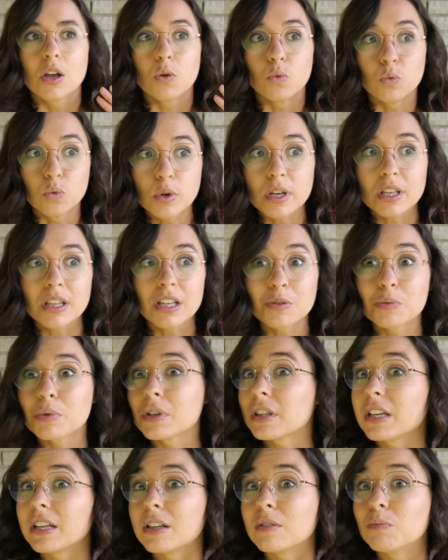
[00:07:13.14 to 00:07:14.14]
really,
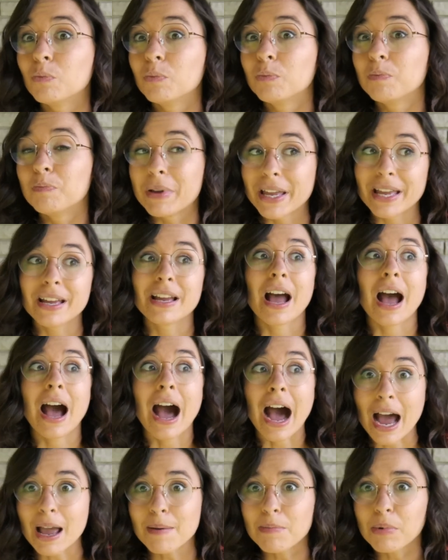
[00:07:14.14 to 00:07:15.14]
really big
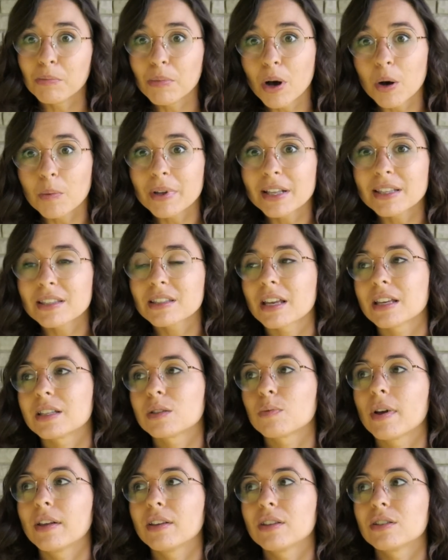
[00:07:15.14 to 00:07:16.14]
hype moments,
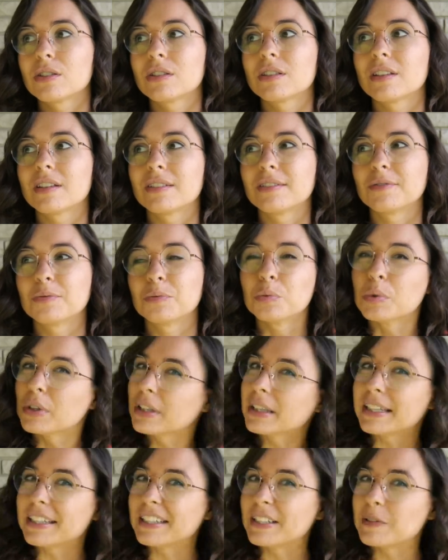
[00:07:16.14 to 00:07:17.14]
as well as
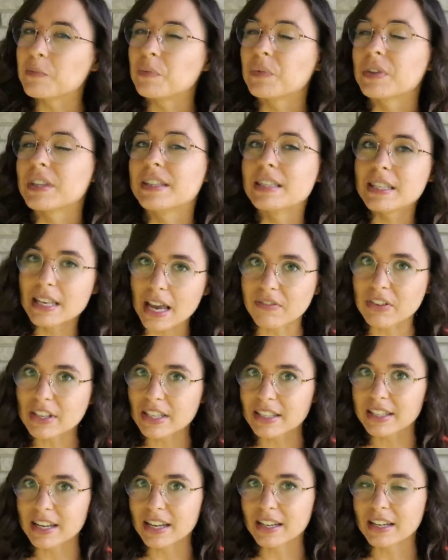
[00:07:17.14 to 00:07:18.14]
really
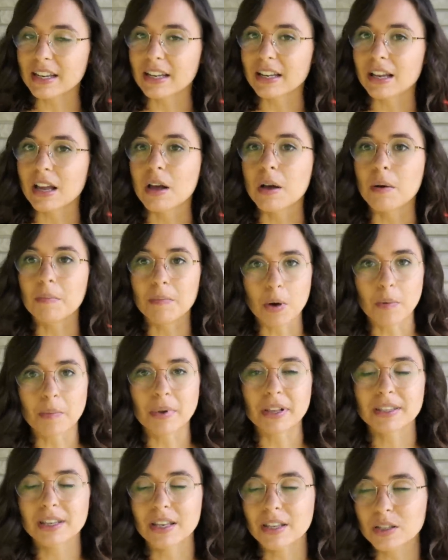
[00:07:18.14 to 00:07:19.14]
devastating
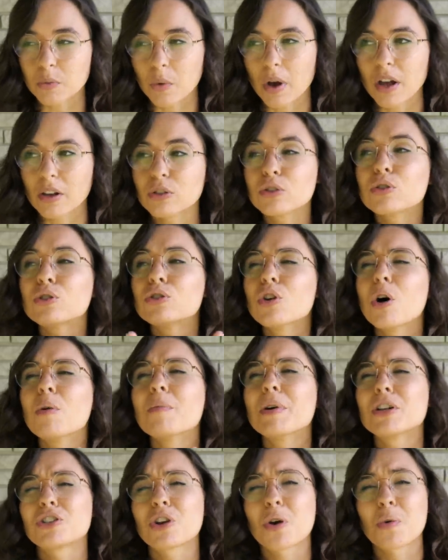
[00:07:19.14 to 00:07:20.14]
moments as well. So
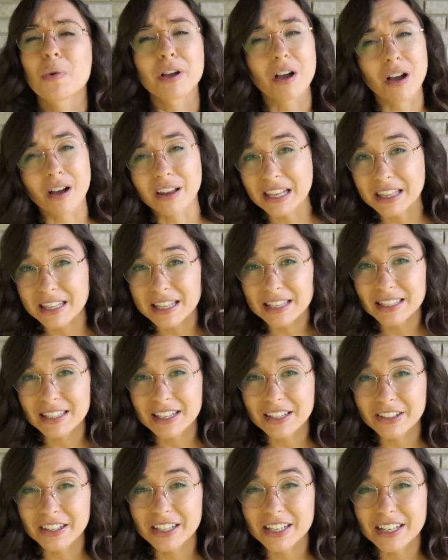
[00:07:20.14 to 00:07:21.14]
much going on in this
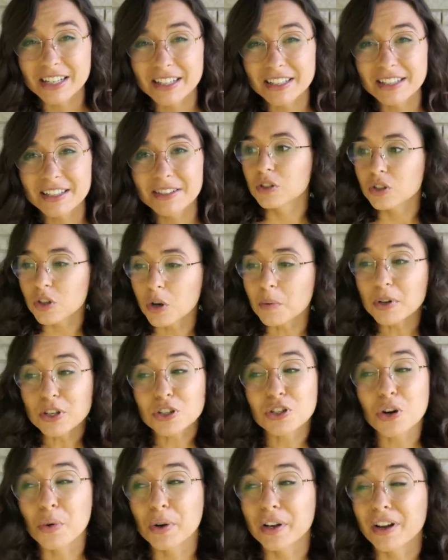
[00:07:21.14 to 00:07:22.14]
series, so
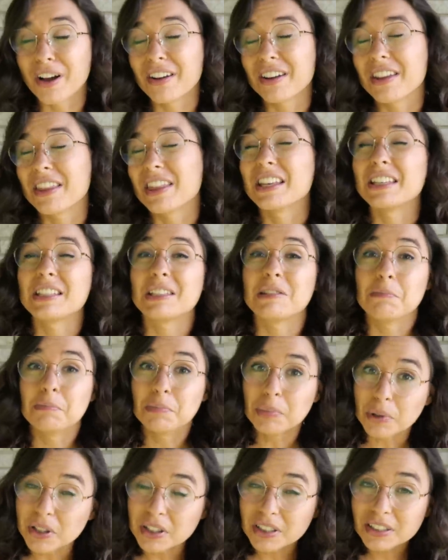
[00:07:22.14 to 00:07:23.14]
much going on in this
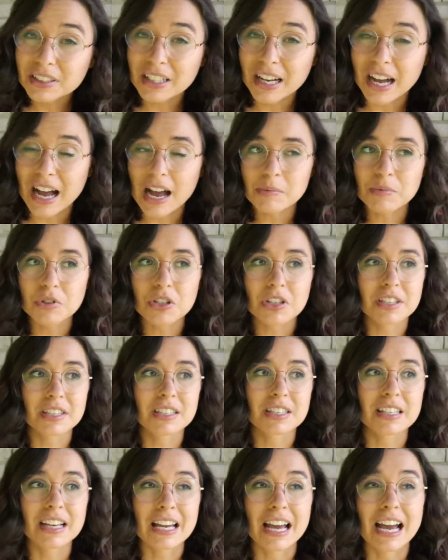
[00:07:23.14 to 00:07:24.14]
book. I'm
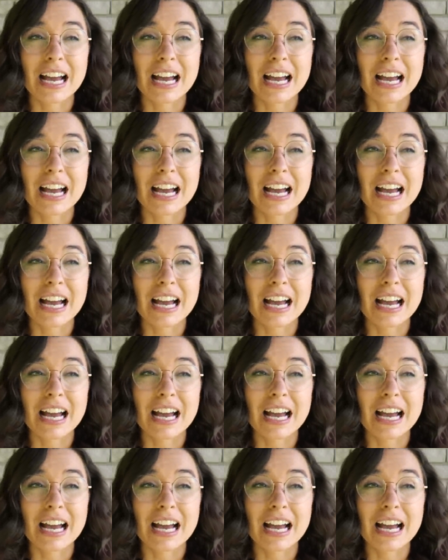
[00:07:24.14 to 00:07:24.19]
just,